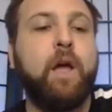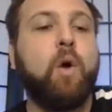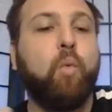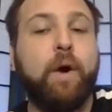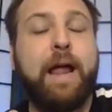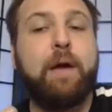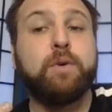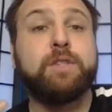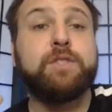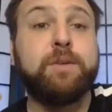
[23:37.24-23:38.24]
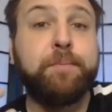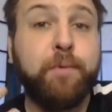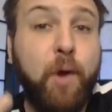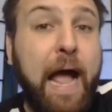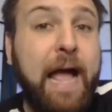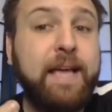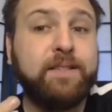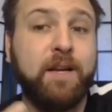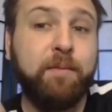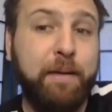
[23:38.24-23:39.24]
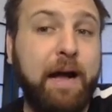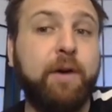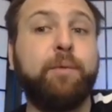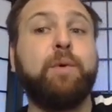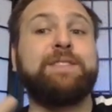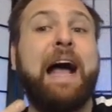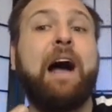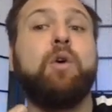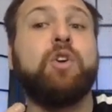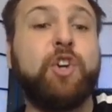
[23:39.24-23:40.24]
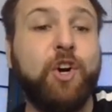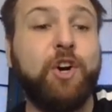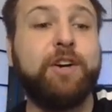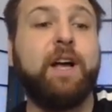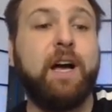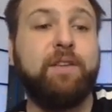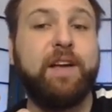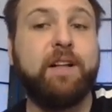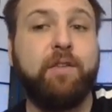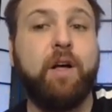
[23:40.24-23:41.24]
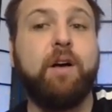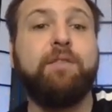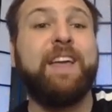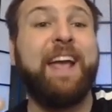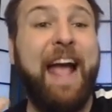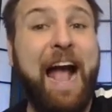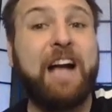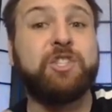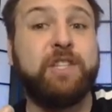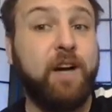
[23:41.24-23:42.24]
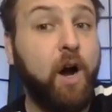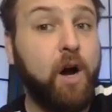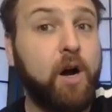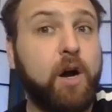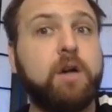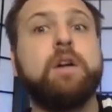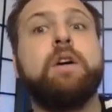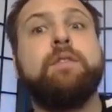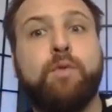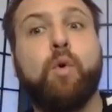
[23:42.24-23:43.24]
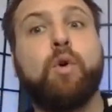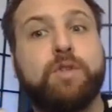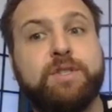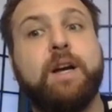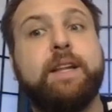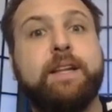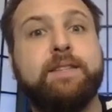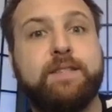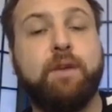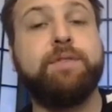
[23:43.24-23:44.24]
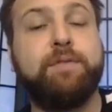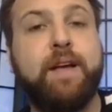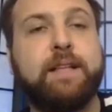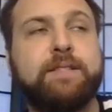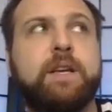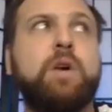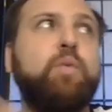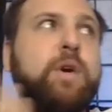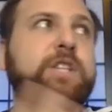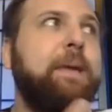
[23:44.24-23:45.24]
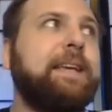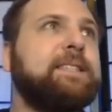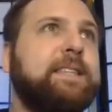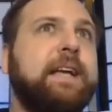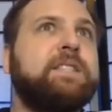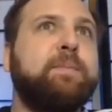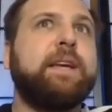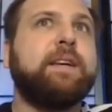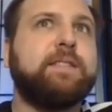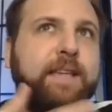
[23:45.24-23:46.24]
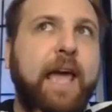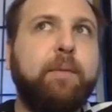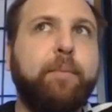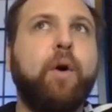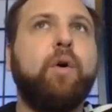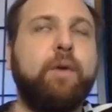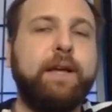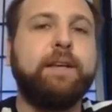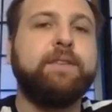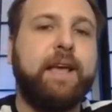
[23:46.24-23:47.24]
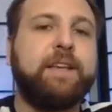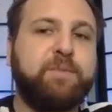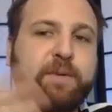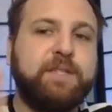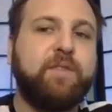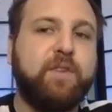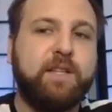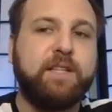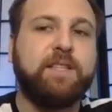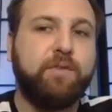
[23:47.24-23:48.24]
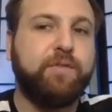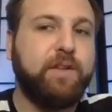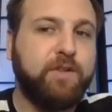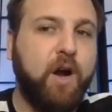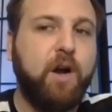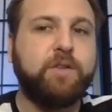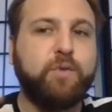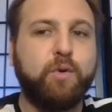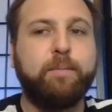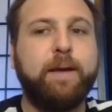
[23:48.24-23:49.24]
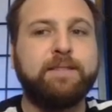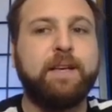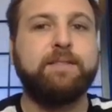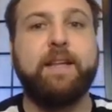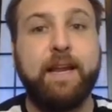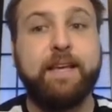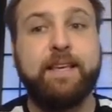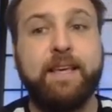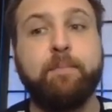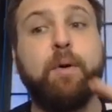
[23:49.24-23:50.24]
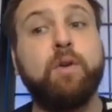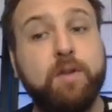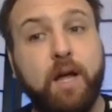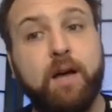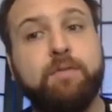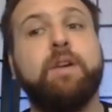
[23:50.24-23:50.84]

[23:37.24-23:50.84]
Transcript: What I was surprised about was how good of a glove they actually are for studying self-defense, which makes sense because Kenpo is a specifically self-defense art, so it makes sense that a Kenpo glove